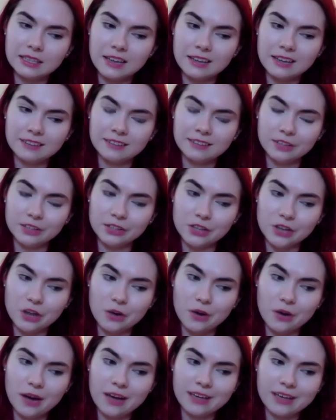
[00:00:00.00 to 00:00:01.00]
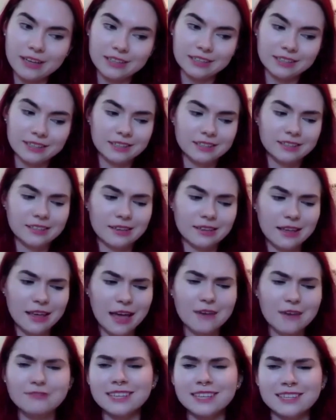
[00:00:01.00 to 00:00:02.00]
you know, I
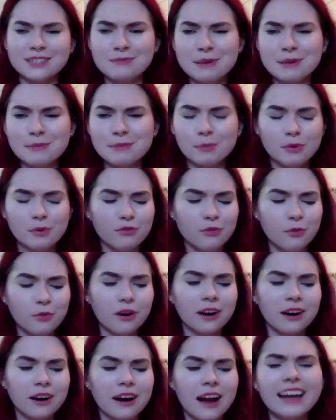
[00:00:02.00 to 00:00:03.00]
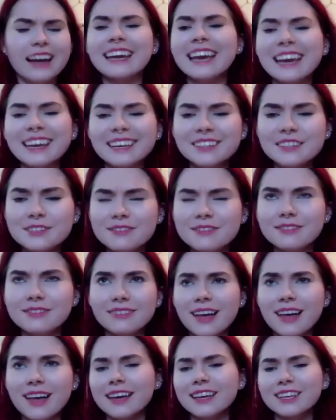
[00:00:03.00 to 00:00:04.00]
have said to people before, I can
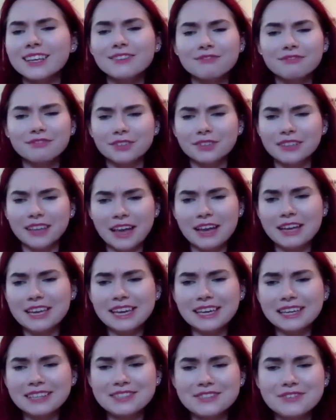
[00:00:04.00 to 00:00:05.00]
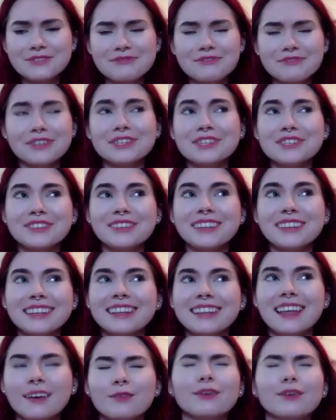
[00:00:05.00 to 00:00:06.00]
do virtually,
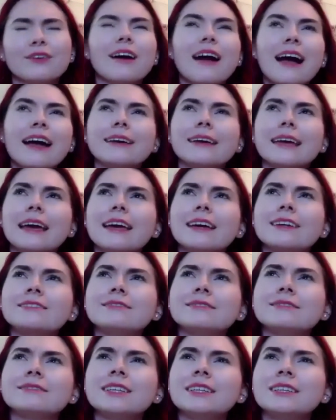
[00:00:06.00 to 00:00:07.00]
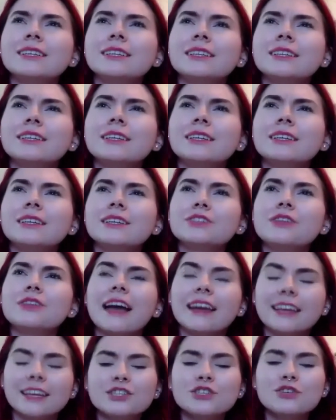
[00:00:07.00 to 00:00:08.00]
or I can
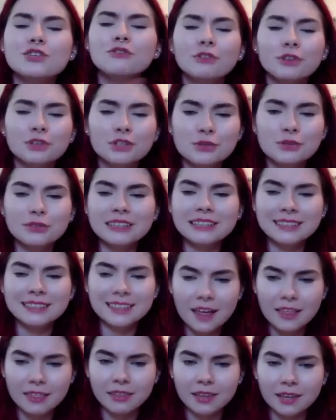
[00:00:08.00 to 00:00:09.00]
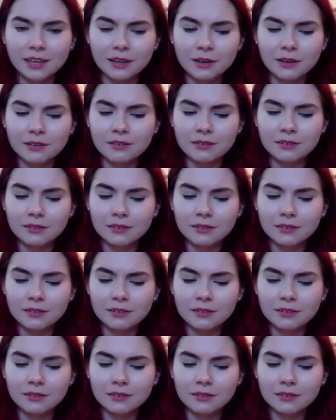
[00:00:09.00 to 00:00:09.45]
do virtually nothing